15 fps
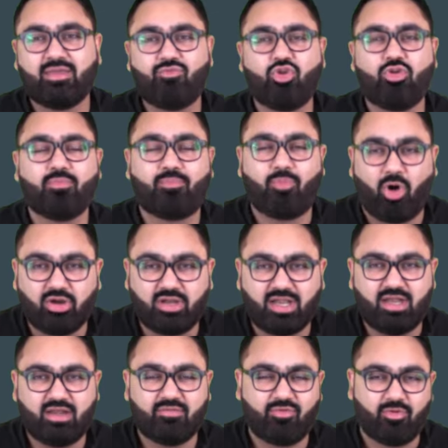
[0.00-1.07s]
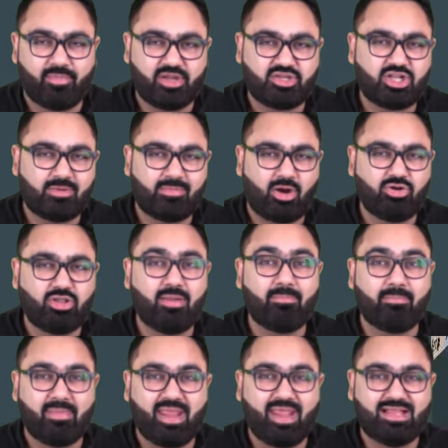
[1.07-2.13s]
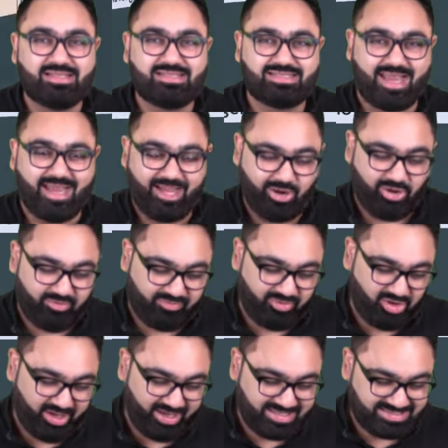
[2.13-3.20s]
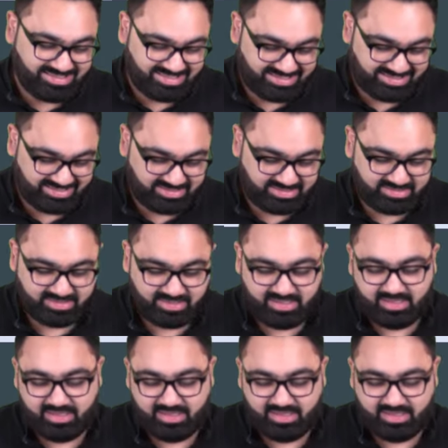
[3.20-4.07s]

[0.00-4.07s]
give you important information about the male side of your ancestors.